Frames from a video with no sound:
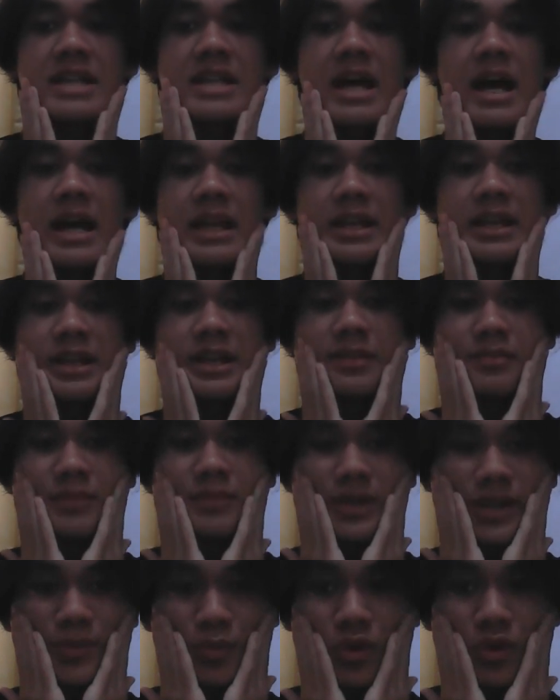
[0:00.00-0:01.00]
I can
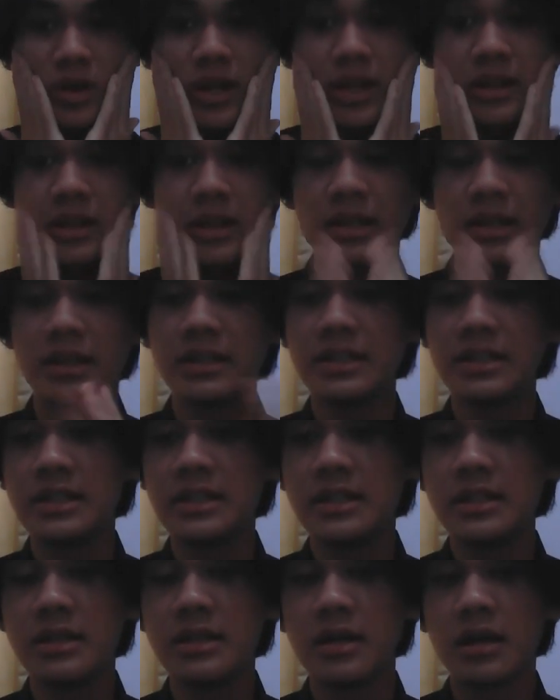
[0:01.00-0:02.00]
manipulating
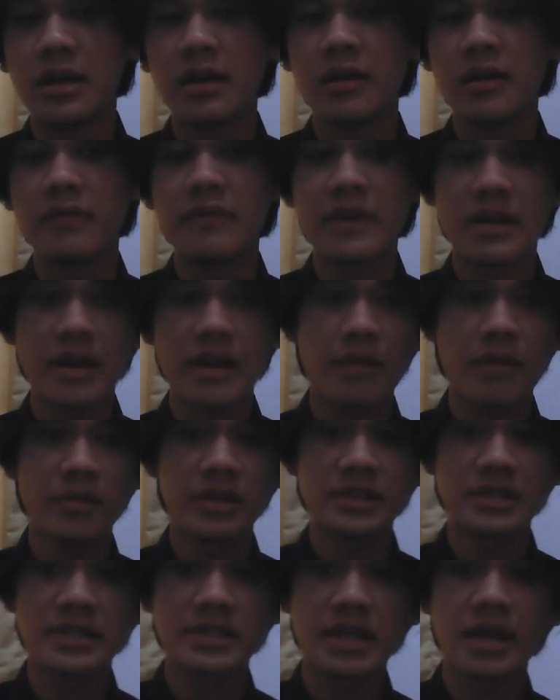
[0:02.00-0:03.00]
the
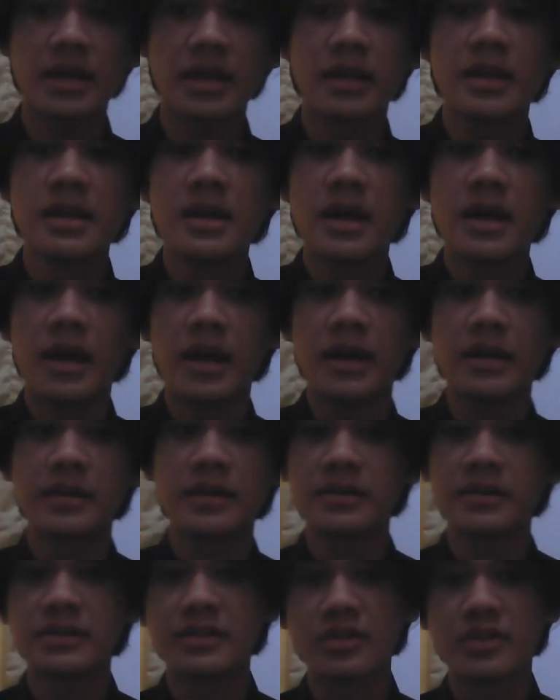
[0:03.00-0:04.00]
variables that
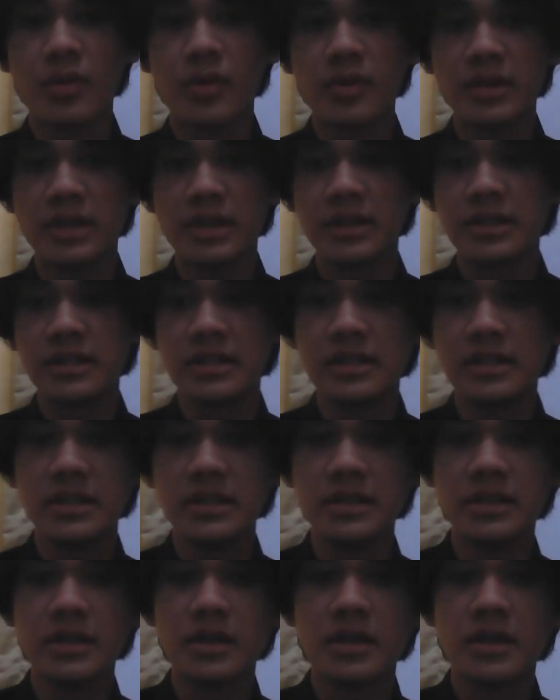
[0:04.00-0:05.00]
and controlling
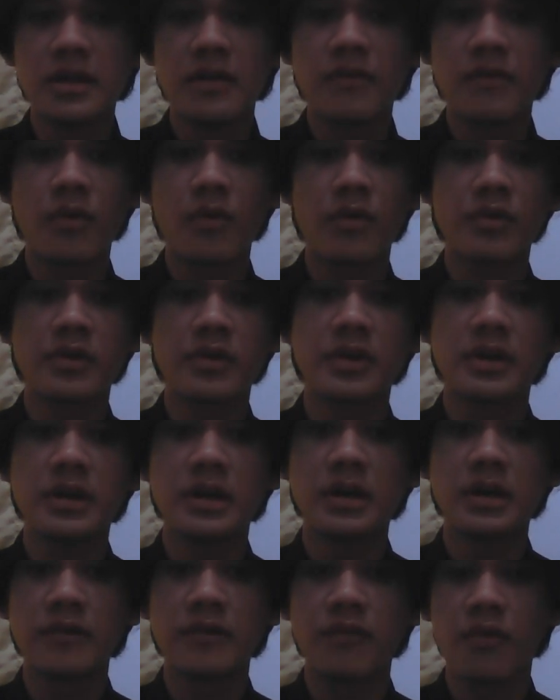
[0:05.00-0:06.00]
the for
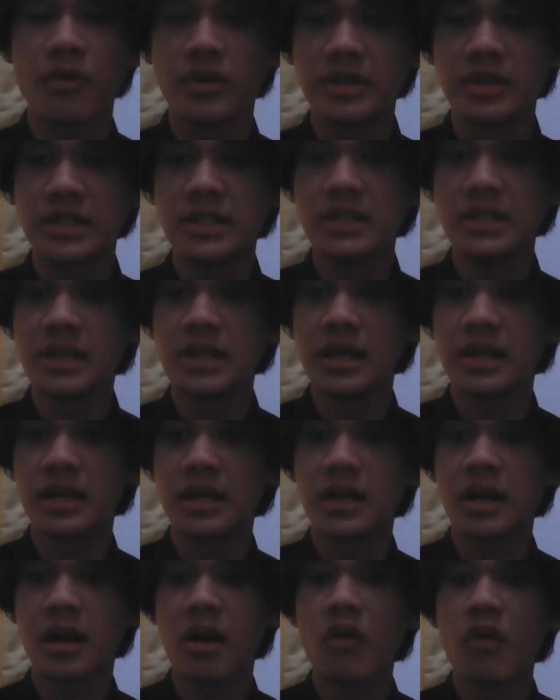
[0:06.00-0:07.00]
the
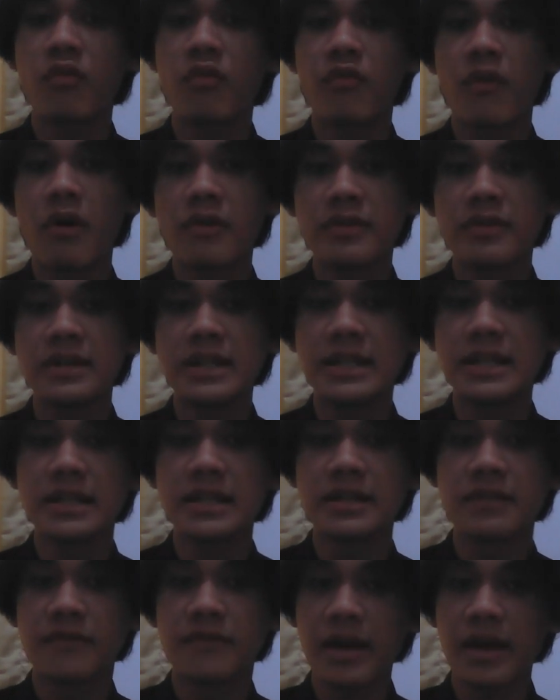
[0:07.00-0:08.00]

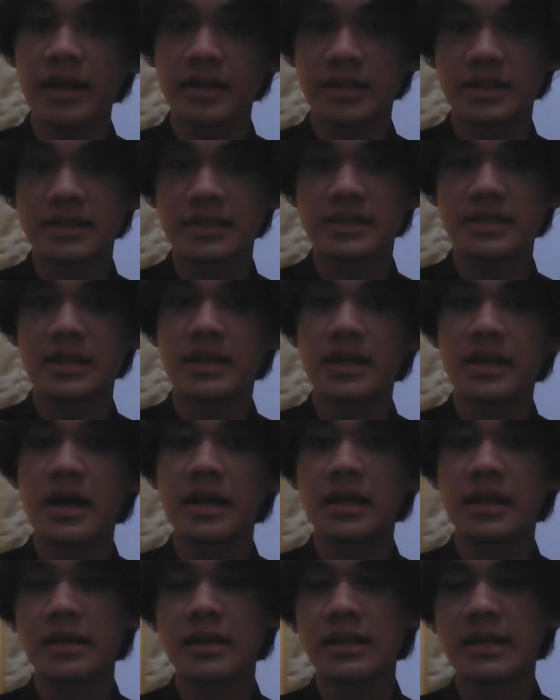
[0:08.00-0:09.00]
confounding factors, and I
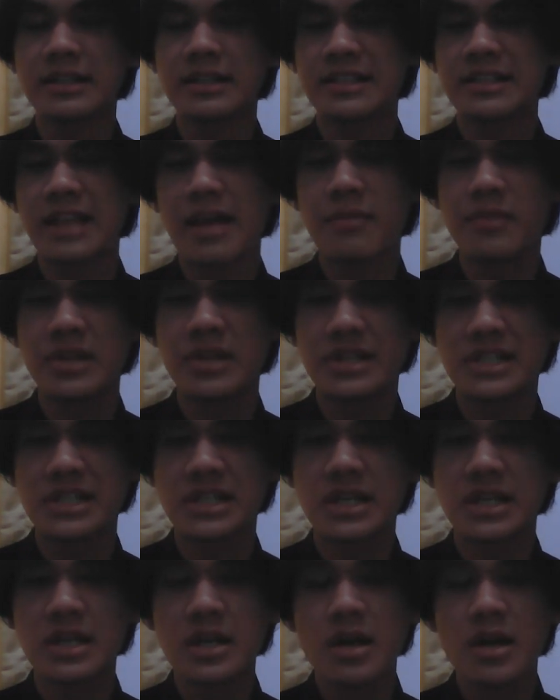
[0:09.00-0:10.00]
can
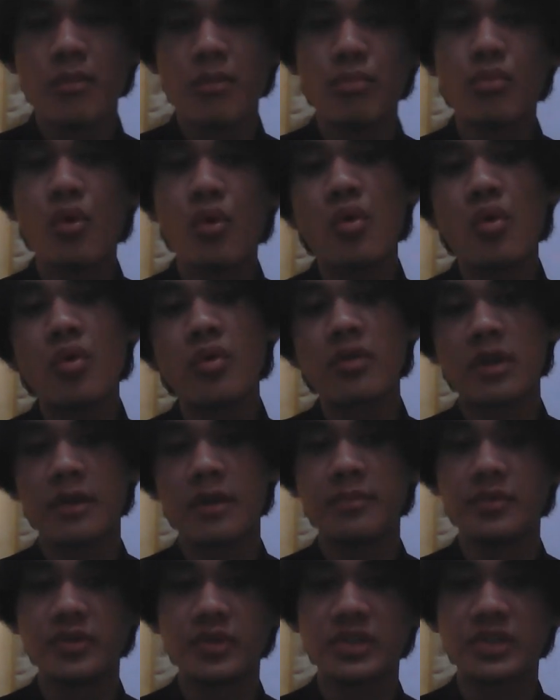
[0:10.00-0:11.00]
establish more
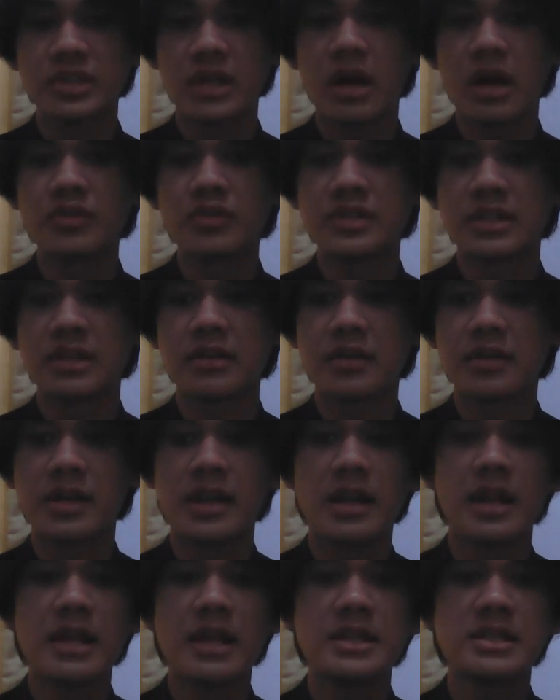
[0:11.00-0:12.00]
robust causal
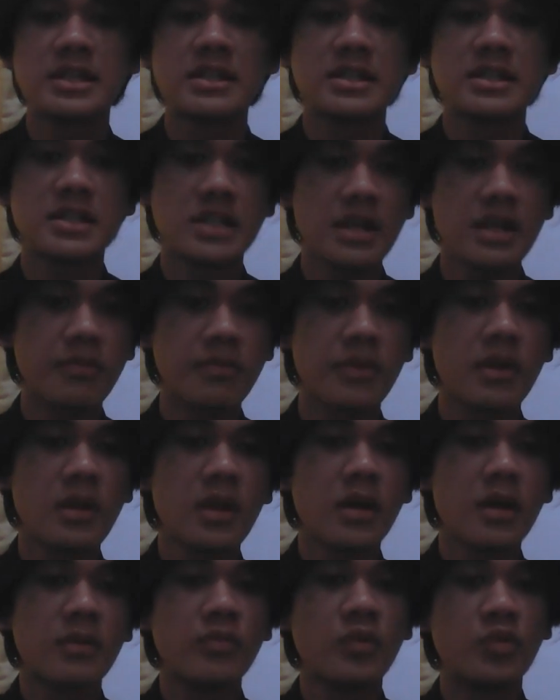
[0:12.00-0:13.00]
relationship
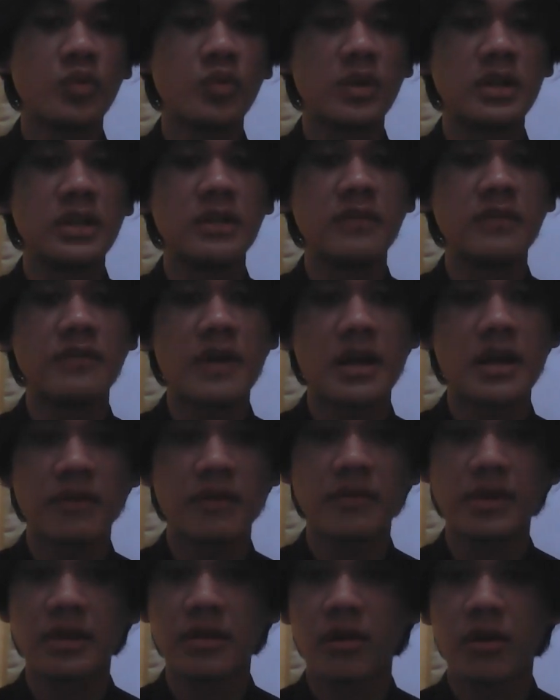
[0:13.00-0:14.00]
between the
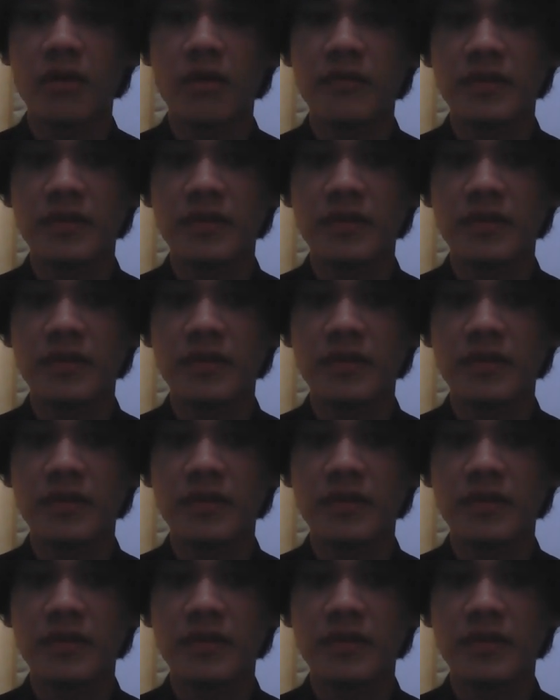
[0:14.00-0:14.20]
variable of